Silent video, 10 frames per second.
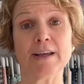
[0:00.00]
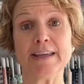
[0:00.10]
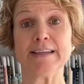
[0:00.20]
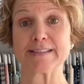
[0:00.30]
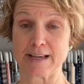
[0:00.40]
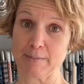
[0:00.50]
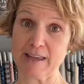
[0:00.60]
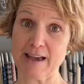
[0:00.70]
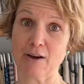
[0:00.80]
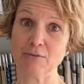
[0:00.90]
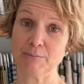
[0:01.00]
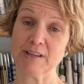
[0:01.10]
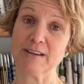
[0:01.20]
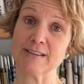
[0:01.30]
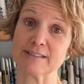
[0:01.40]
is coming out
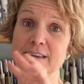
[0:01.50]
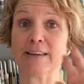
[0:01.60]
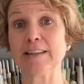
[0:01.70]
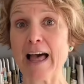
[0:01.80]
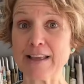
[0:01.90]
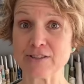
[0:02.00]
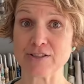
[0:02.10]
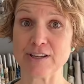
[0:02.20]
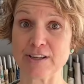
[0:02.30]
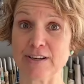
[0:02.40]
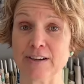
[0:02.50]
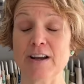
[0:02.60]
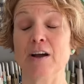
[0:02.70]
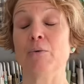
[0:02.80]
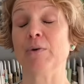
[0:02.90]
because last year,
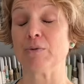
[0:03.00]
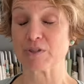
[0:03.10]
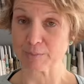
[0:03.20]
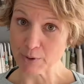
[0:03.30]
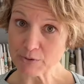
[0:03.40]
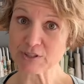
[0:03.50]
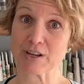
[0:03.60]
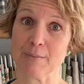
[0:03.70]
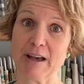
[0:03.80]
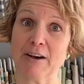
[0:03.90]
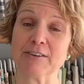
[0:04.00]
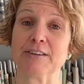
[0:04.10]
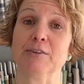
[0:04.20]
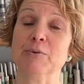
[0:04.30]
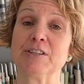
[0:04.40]
when it was supposed to come out in
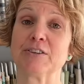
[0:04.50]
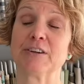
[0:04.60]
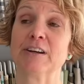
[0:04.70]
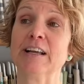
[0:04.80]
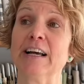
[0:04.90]
the winter,